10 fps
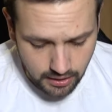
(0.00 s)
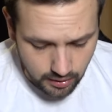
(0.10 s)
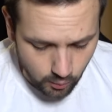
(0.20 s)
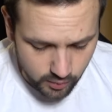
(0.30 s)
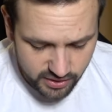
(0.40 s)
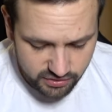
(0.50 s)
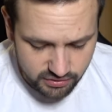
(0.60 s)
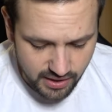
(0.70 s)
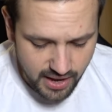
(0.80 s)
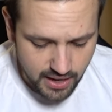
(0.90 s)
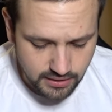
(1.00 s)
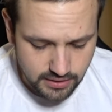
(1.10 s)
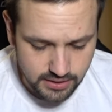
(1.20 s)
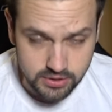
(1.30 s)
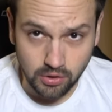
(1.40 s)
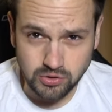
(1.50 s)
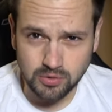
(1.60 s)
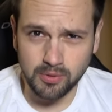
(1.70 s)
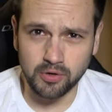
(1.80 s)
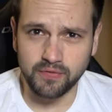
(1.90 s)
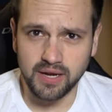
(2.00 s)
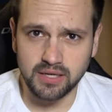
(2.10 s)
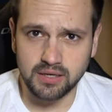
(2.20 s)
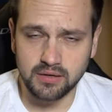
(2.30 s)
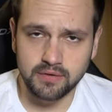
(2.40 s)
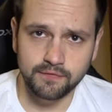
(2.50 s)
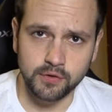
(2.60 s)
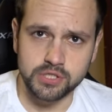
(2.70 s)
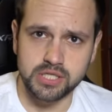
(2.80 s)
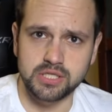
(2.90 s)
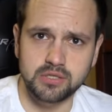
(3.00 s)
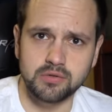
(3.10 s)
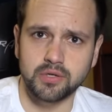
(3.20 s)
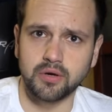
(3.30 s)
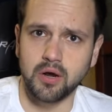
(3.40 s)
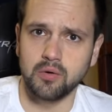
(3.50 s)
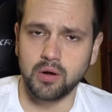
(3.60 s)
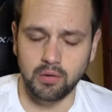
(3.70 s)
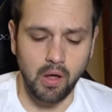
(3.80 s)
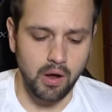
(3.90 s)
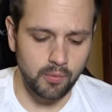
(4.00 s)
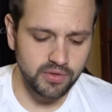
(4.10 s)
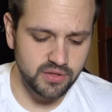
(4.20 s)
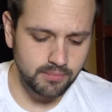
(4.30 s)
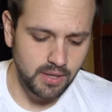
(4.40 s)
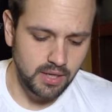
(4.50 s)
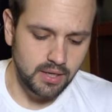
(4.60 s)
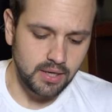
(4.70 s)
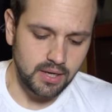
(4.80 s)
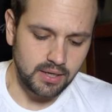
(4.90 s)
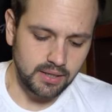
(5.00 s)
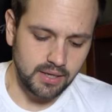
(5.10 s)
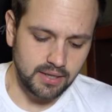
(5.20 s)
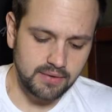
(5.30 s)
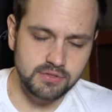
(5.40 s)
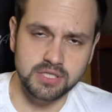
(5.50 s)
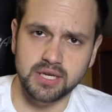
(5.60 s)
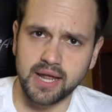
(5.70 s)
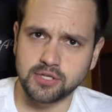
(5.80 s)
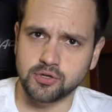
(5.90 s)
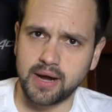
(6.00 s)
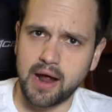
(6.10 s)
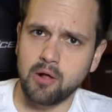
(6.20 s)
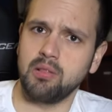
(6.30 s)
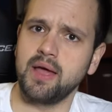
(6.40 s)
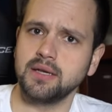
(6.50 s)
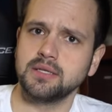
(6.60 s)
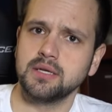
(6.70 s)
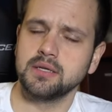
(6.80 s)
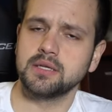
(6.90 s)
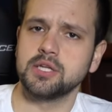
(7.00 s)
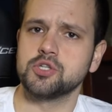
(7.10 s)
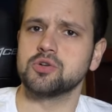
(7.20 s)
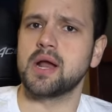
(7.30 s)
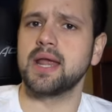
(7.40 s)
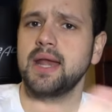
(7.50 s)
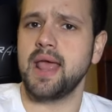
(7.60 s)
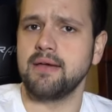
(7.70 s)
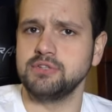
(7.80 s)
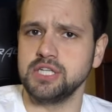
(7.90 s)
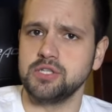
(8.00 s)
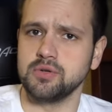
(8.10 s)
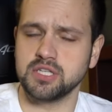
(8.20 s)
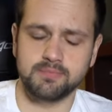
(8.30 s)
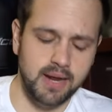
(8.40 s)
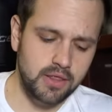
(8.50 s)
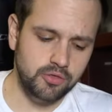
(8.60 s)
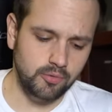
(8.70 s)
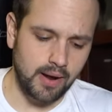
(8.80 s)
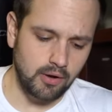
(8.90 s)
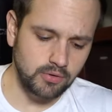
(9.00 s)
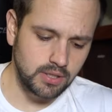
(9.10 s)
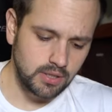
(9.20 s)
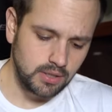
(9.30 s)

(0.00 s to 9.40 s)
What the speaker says: And with that, he's also motivated for G2 to grow along with him. And it gives us an extra outlet to try and have G2 expand throughout.